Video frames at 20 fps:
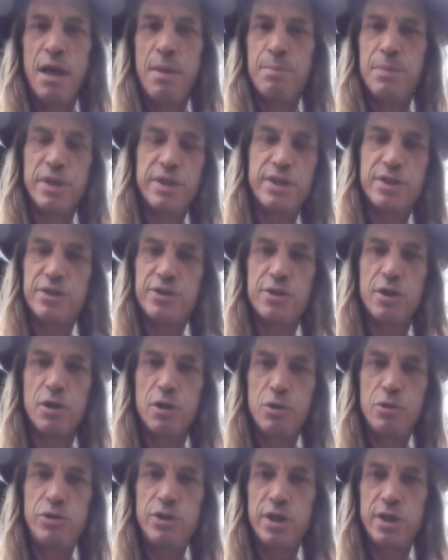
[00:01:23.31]
But the
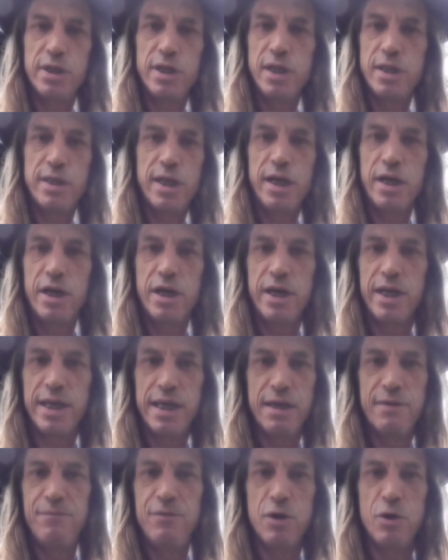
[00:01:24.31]
solution that they're going to
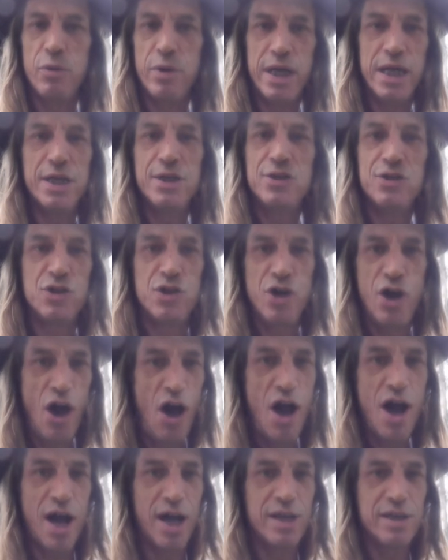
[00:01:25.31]
give you is
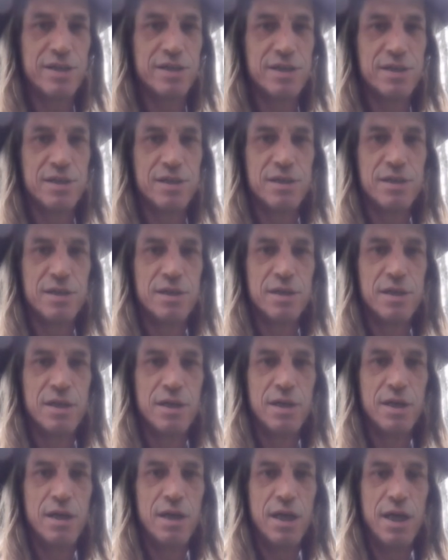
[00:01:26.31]
not
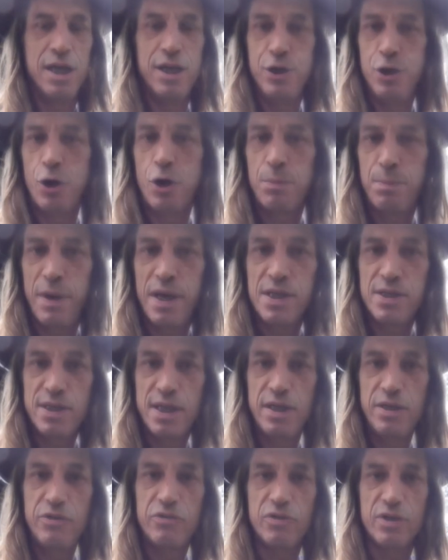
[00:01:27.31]
in your best
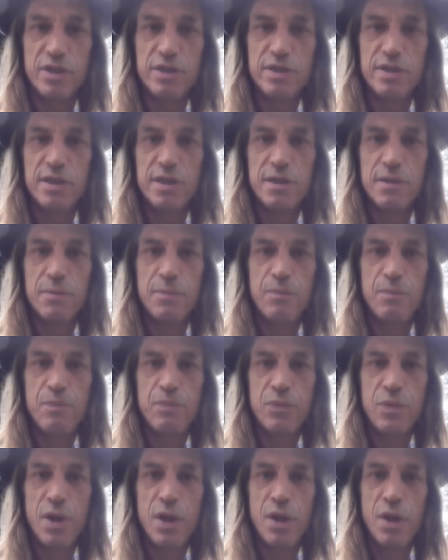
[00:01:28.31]
interest.
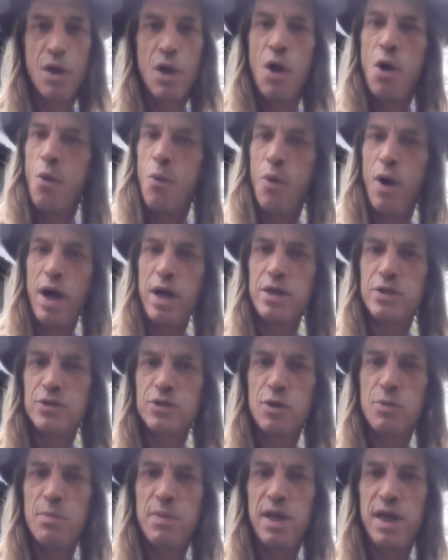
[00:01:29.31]
Why are
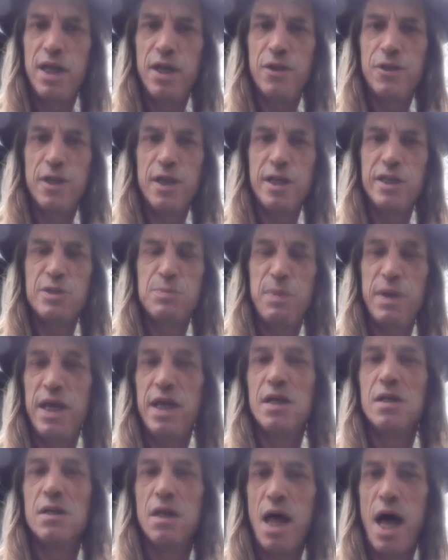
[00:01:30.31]
so many things being
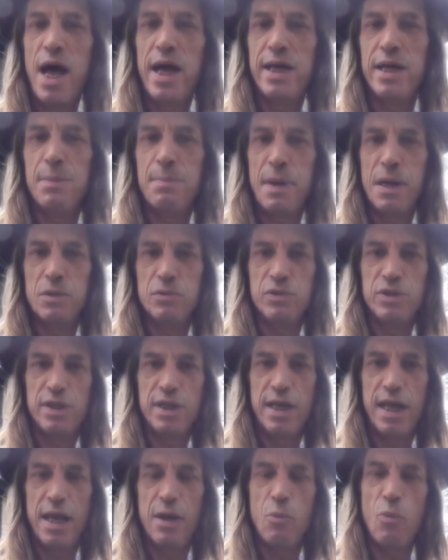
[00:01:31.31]
lied about
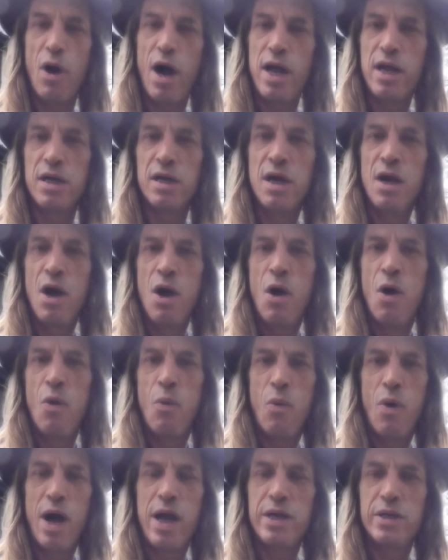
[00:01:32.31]
today? Why are
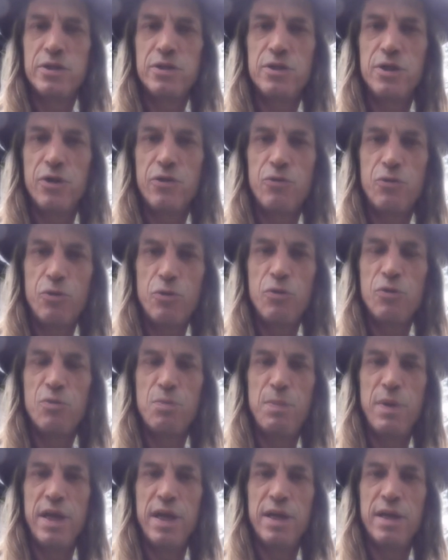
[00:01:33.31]
why is the truth
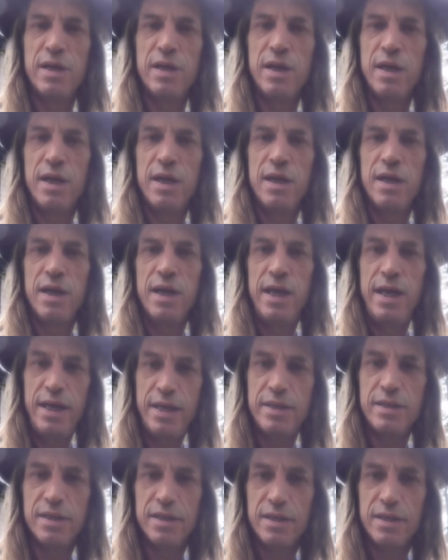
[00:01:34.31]
being hidden?